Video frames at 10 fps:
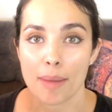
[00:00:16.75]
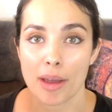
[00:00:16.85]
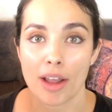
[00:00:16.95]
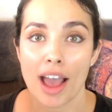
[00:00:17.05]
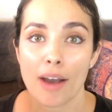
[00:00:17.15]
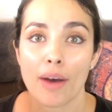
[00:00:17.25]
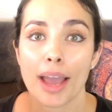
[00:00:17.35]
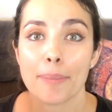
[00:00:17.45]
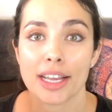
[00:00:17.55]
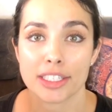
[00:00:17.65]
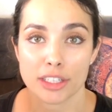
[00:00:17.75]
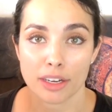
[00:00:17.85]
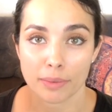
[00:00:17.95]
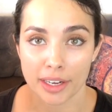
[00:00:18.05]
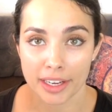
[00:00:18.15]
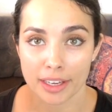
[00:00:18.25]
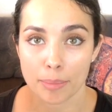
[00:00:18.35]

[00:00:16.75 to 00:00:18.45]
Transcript: about how I might start reading